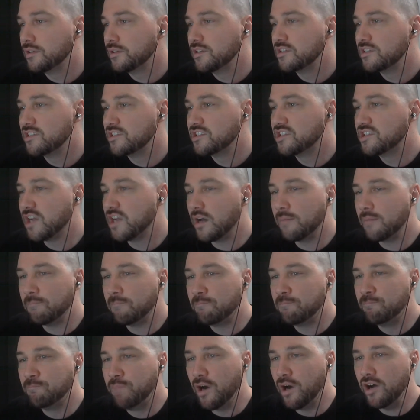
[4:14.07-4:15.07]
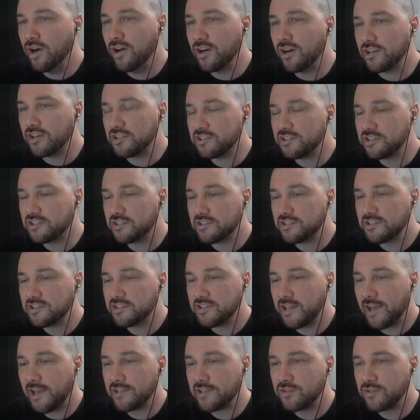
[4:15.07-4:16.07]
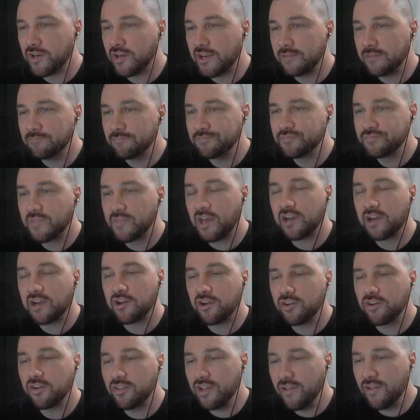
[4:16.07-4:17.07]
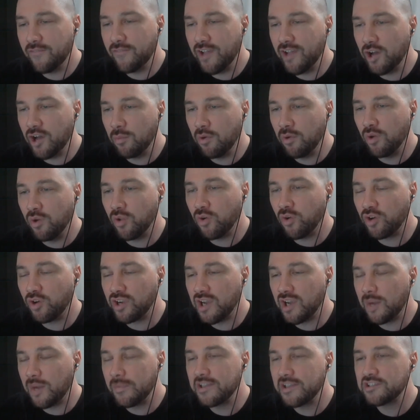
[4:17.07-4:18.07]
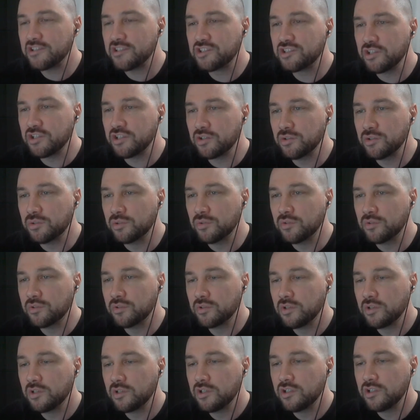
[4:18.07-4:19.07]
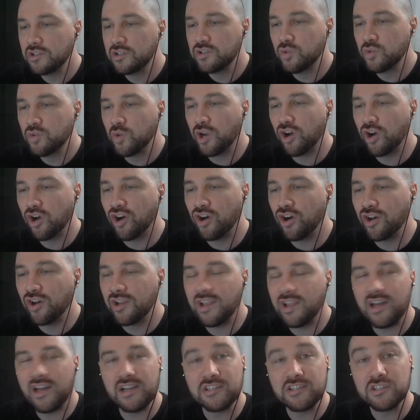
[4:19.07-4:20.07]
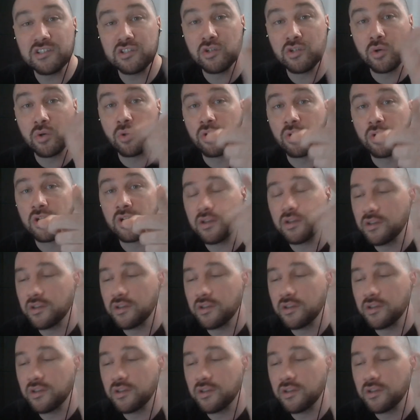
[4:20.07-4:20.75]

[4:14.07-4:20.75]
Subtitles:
some books. That's right. That are currently available or coming soon to an online store